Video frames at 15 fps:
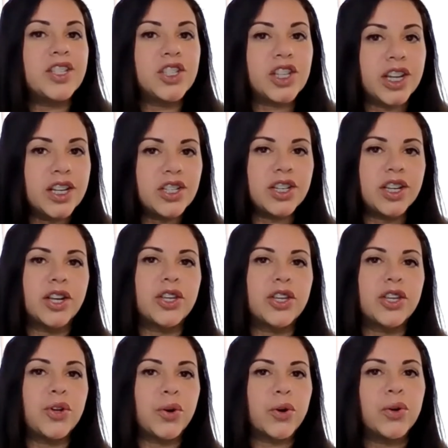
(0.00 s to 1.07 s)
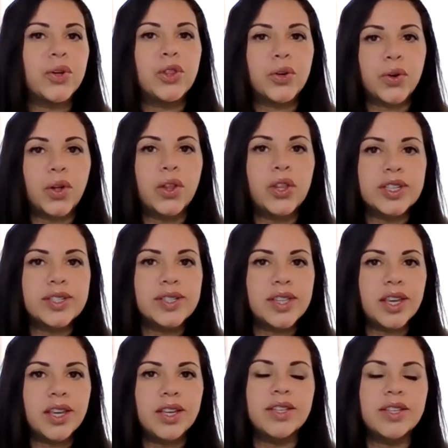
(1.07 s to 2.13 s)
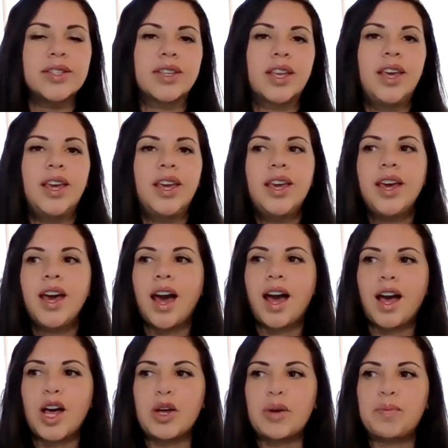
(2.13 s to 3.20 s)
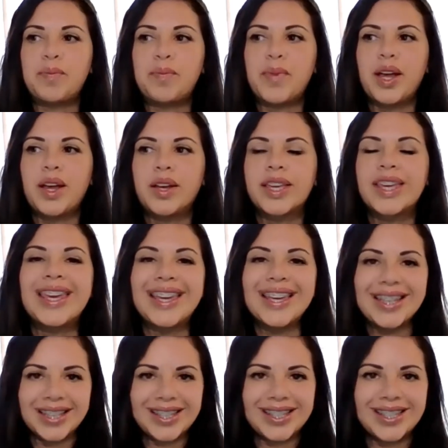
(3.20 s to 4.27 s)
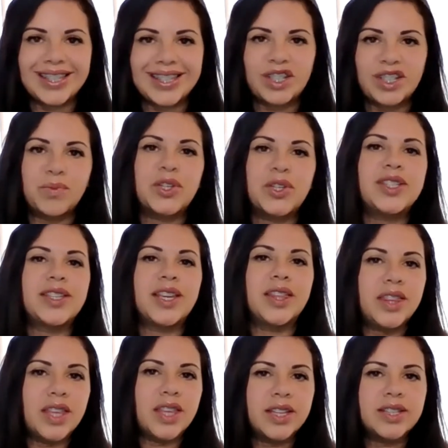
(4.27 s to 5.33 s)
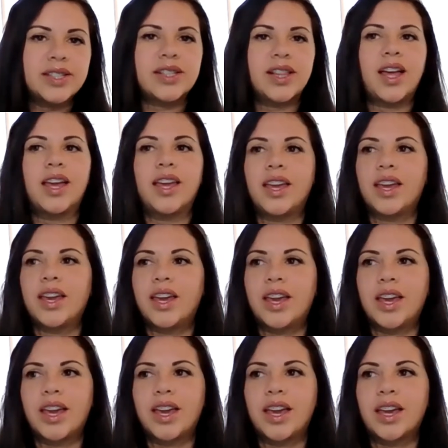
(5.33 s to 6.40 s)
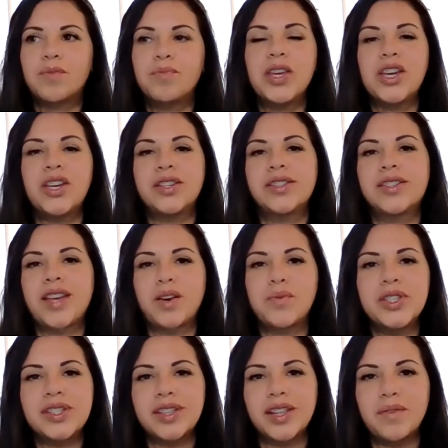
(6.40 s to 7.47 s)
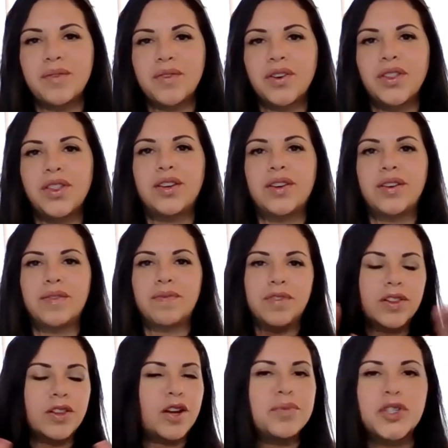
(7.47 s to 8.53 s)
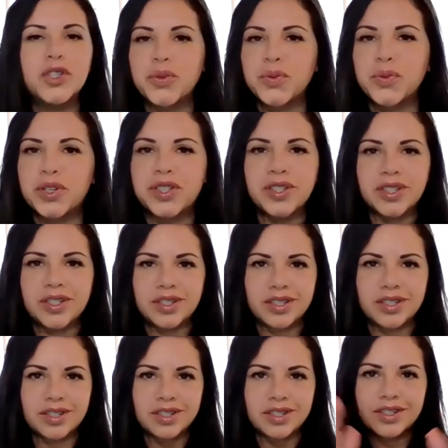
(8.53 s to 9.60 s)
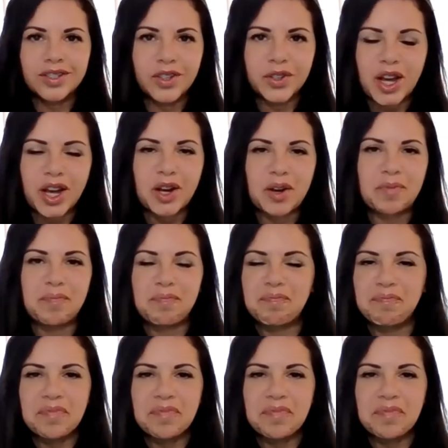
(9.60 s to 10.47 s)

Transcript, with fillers: changing and you're going through all these things, um, kids would say things like, because I was never the voluptuous um,